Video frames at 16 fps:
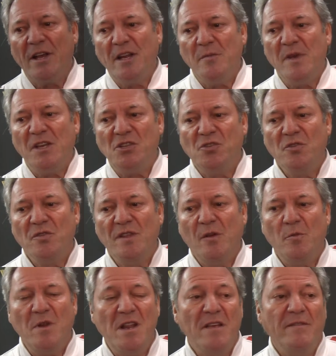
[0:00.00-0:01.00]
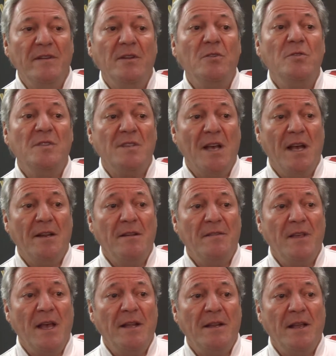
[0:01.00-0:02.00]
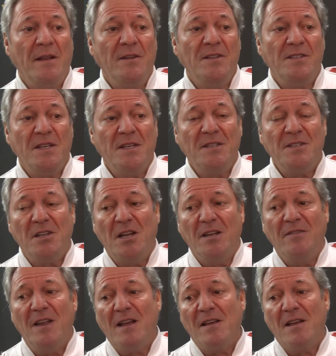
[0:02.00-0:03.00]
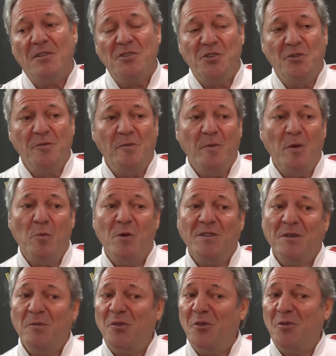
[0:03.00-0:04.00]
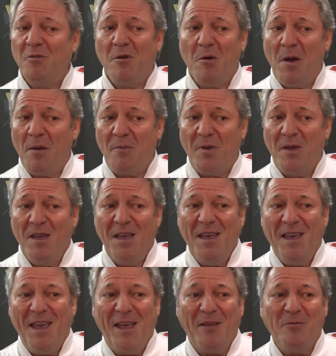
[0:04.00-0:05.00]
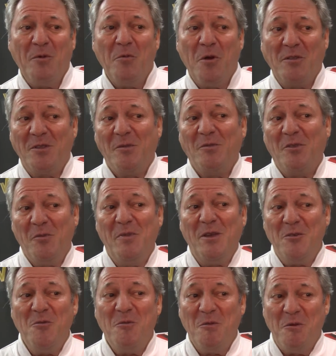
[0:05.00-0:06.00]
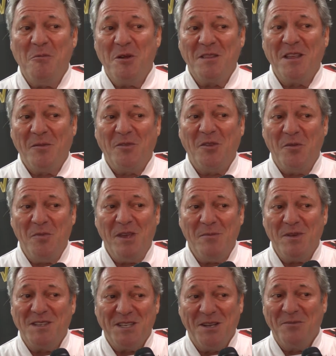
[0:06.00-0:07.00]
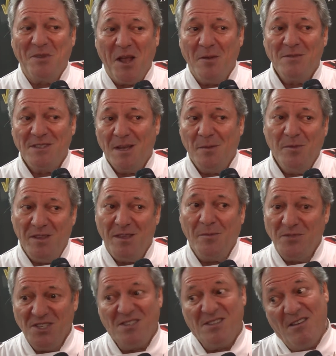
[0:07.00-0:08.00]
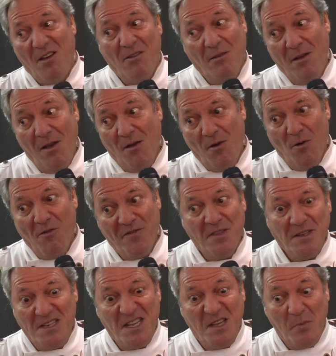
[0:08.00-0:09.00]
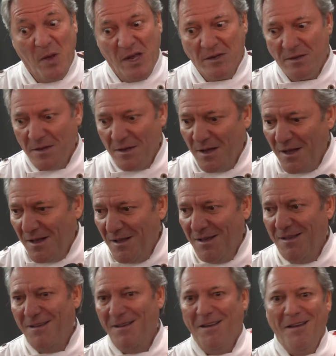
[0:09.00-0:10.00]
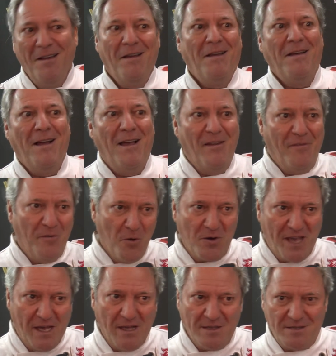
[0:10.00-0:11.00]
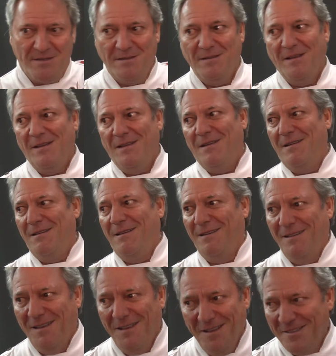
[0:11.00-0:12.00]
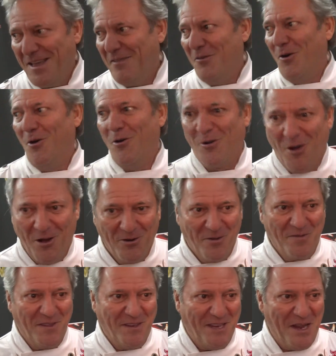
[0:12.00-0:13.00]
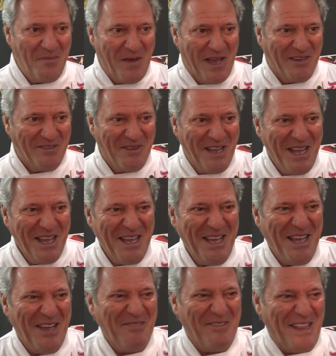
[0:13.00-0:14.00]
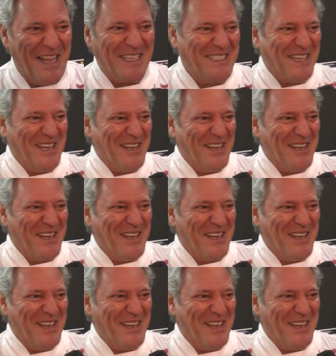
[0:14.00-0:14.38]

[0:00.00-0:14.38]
going to make sure that we never lose sight of that. And it's kind of like our children. We want them to grow up, and we want them to be who we want them to be, but sometimes some of them just go off the deep end. I have 4 kids. They've all gone off the deep end, but that's